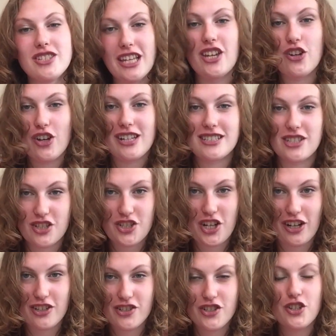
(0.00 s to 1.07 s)
CU isn't a
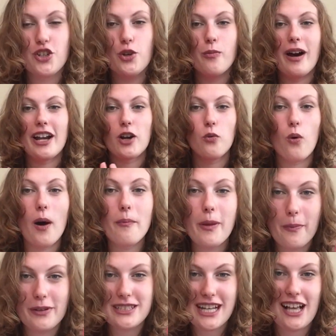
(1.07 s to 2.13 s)
church. No matter what
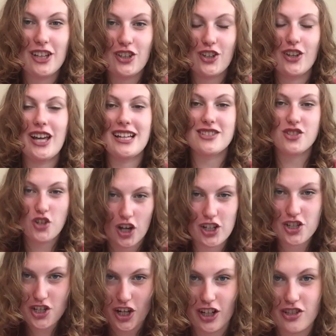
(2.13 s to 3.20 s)
people tell you, it's
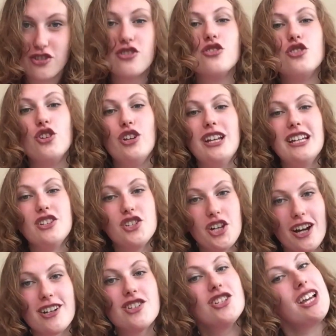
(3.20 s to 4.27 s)
not a church. You need
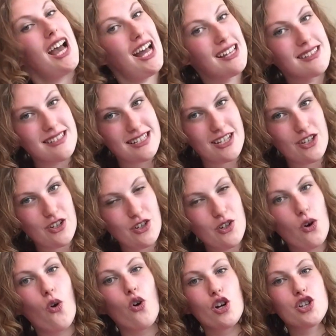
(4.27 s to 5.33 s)
church and
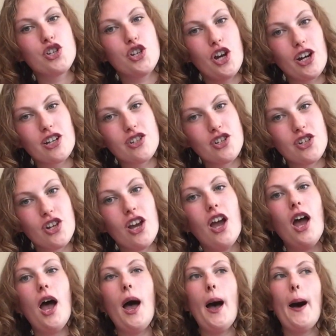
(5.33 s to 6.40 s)
CU, or church
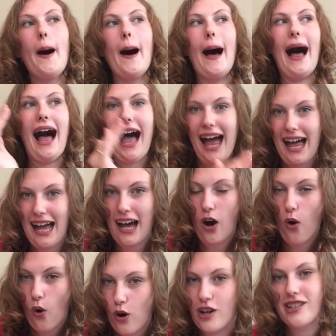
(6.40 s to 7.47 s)

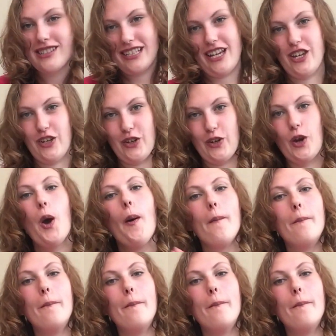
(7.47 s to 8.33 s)
or CU,